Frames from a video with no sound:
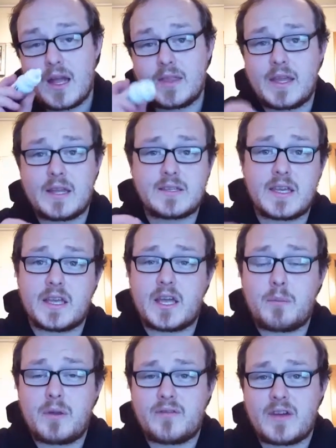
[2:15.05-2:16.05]
and then I'll take a
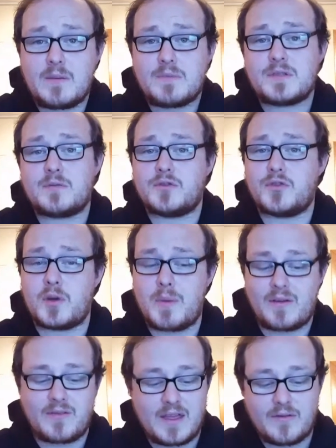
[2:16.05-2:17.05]
couple of vapes. We'll talk
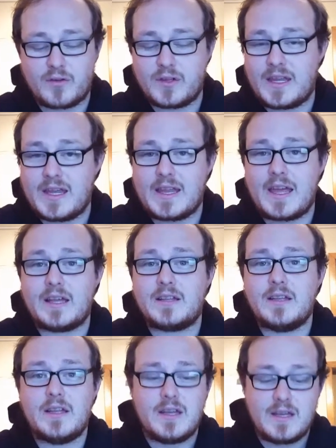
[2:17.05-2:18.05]
about flavour on the
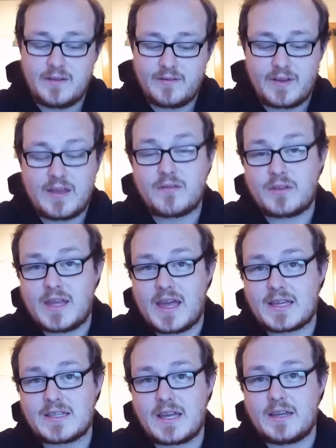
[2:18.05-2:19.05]
inhale, flavour on the
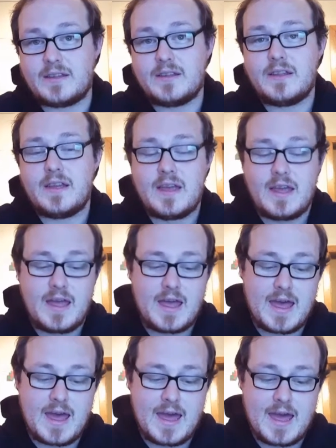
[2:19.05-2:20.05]
exhale,
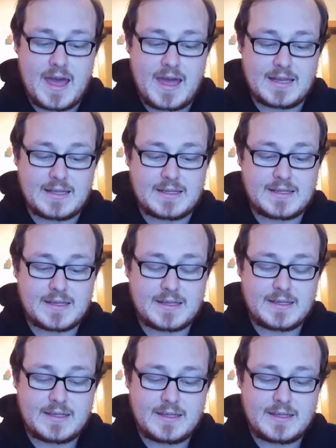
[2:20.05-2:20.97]
and